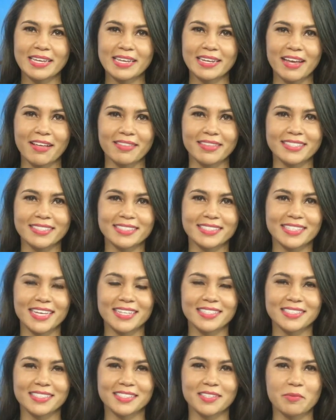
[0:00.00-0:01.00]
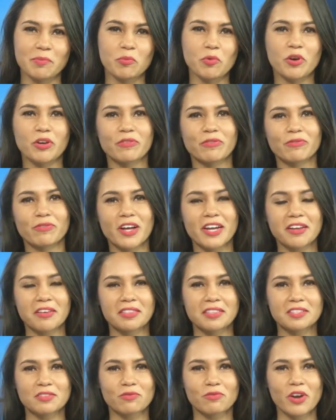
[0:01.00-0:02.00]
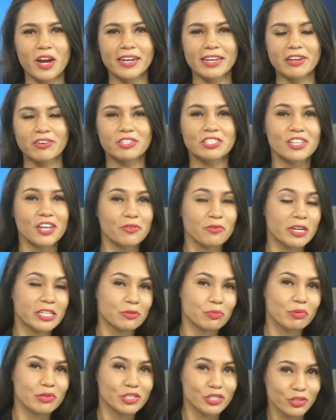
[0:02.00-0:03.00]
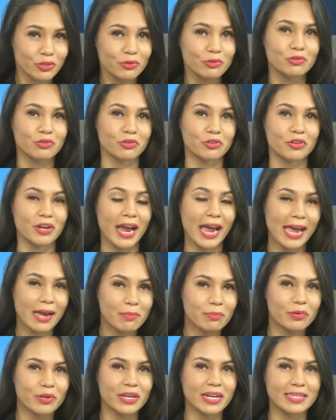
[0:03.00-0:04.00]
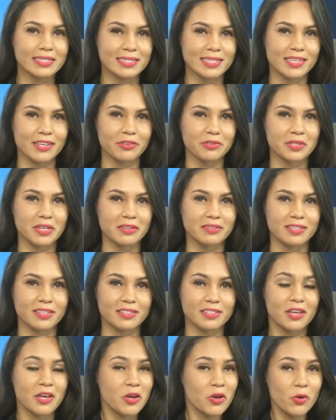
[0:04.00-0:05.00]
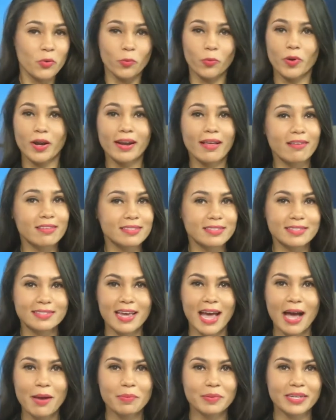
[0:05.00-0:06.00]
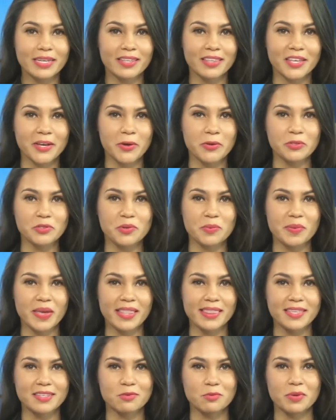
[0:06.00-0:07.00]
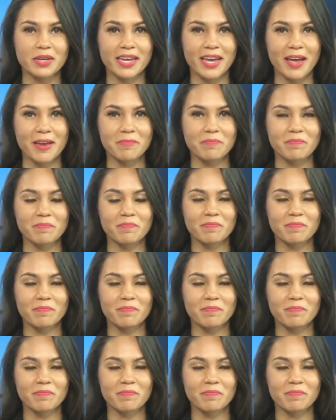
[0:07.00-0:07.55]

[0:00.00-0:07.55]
Now let's get to some more fun on this Friday. Our Sunrise producer, Amber Castillo, tells us what else is happening at the Coastal Bend this weekend.